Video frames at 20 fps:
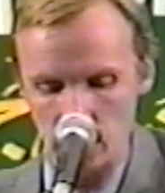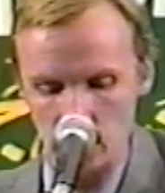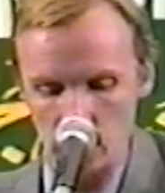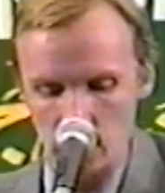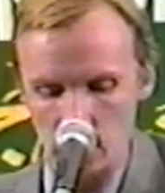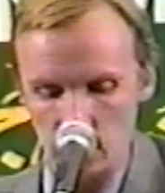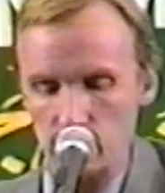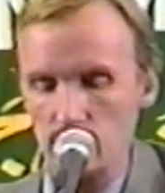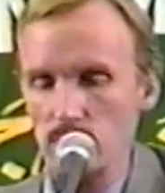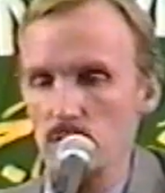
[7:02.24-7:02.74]

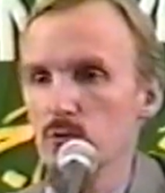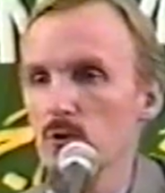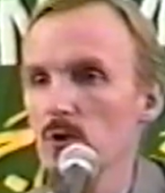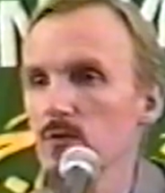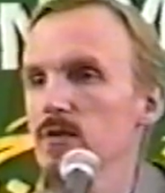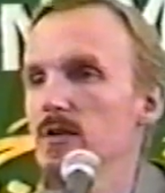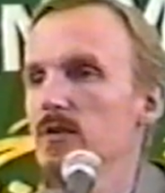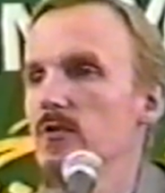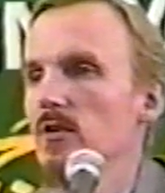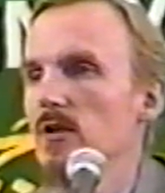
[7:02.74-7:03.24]
For the
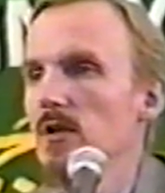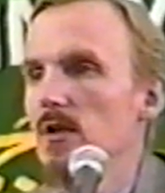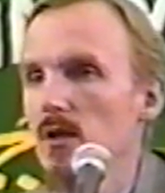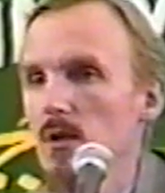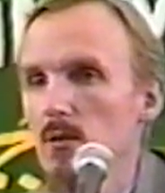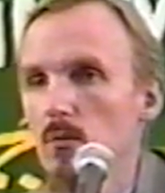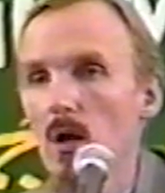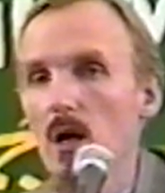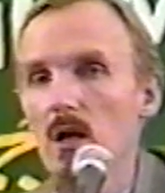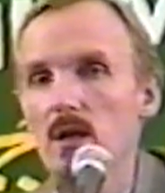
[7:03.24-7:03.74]
Prophet
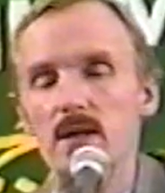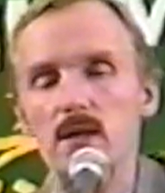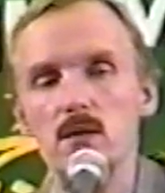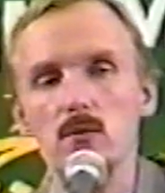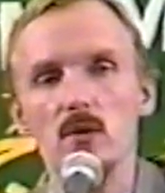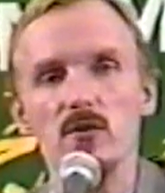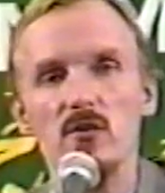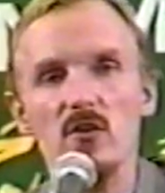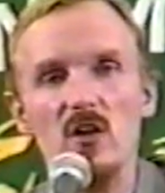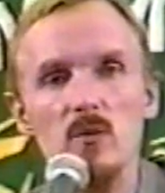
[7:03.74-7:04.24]
sallallahu alaihi
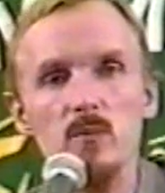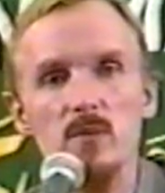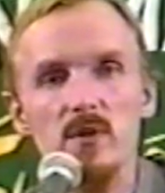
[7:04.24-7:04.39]
wasallam is